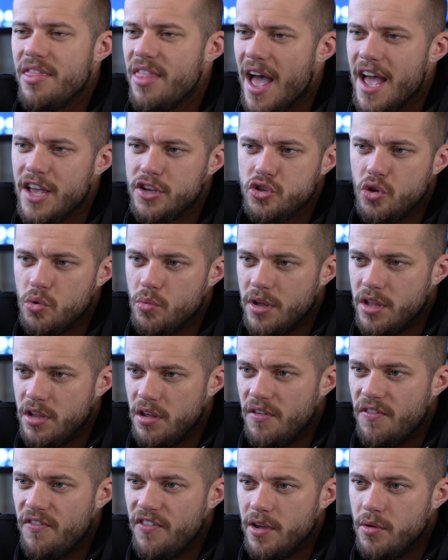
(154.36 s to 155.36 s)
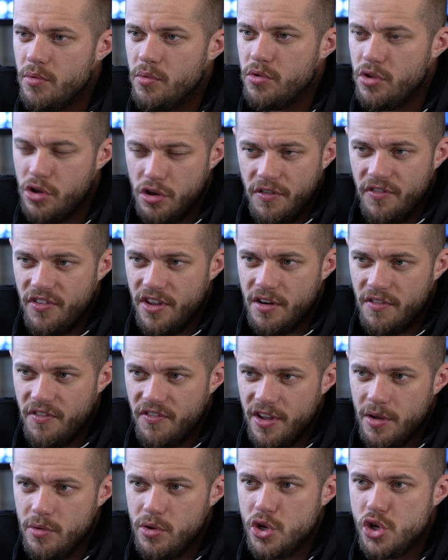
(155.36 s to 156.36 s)
That's not where your fear of
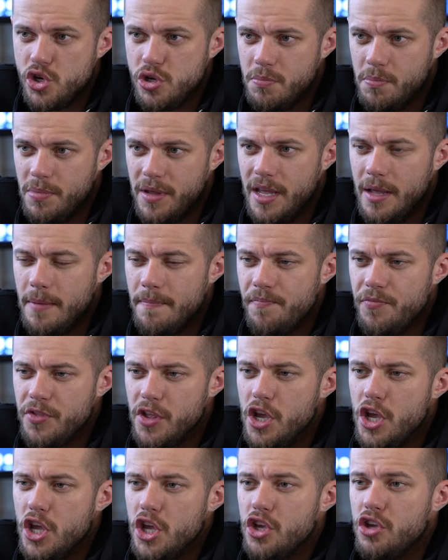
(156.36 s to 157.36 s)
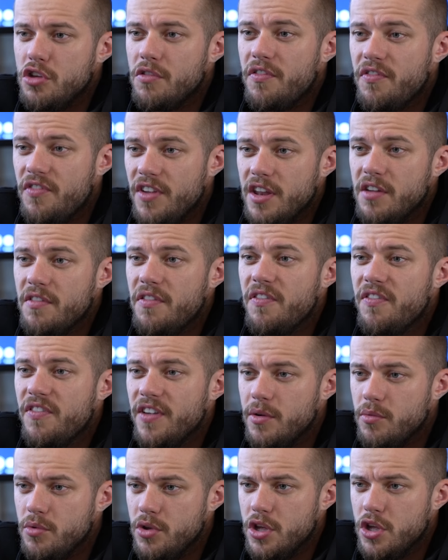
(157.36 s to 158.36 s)
failure should be. Your fear of
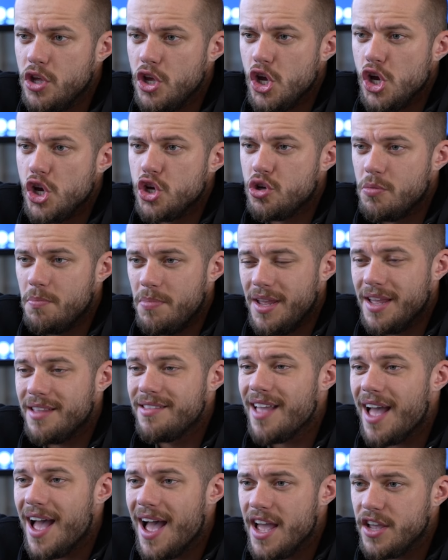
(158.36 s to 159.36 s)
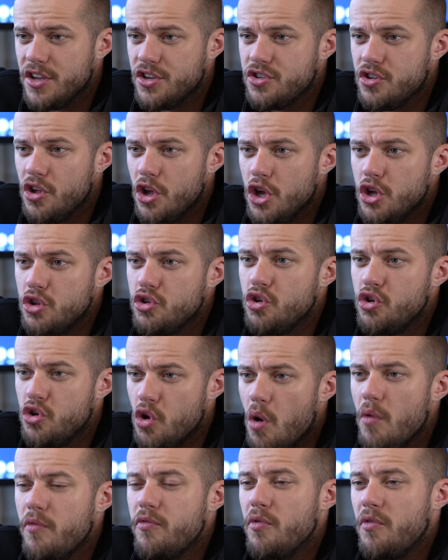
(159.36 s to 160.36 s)
failure should be attached to
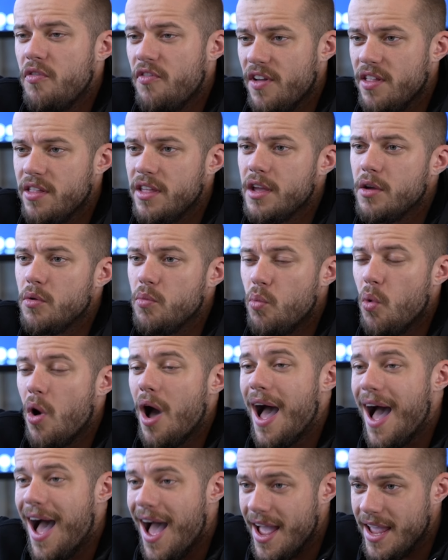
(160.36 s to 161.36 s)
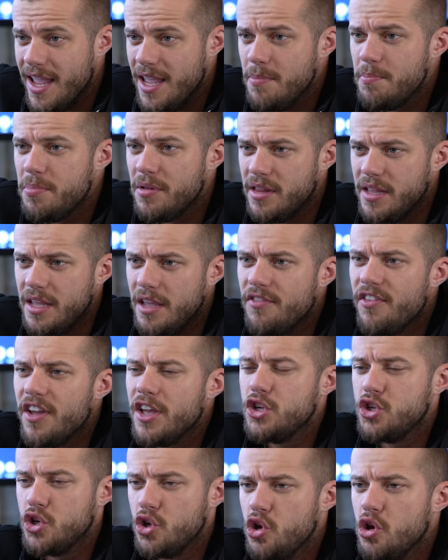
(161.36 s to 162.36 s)
not fulfilling what I believe
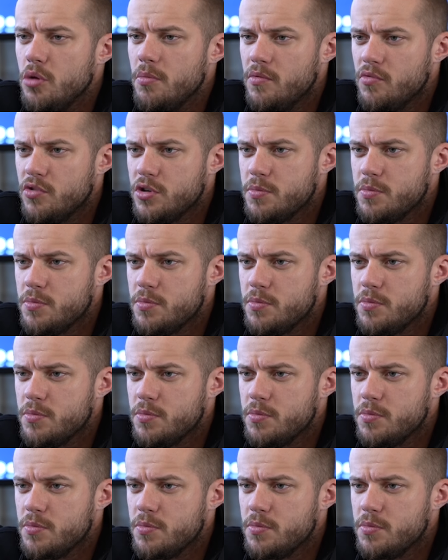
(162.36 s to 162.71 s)
is your human